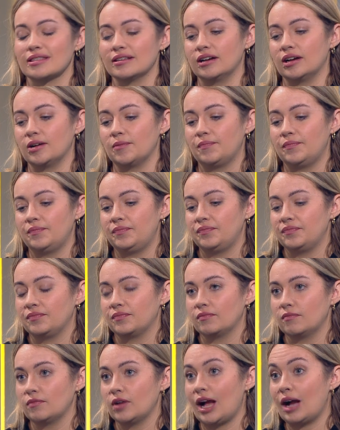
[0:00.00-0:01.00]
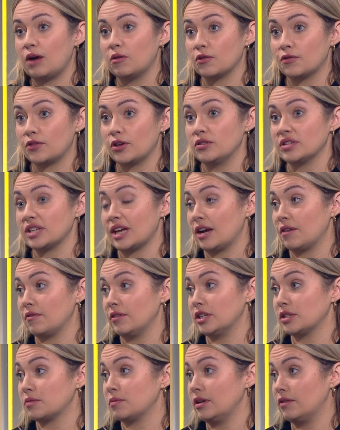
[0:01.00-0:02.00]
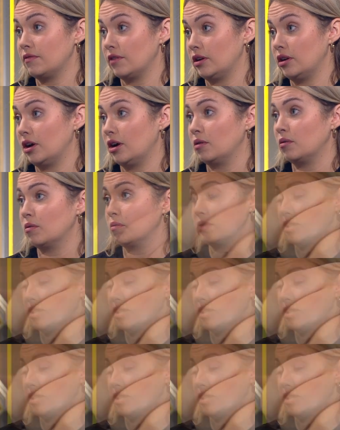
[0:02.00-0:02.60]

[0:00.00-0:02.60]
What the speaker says: that out of those areas, we're either low or we're